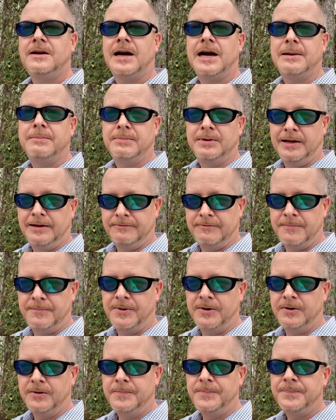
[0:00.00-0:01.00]
I'm
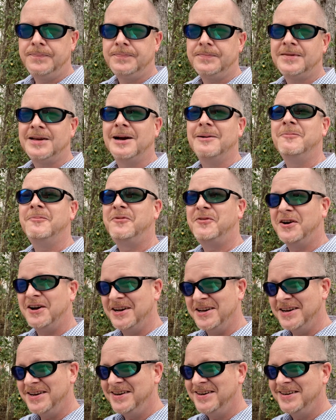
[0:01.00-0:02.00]
lovable. I'm
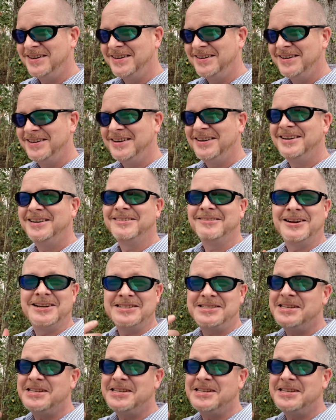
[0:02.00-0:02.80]
fun, right?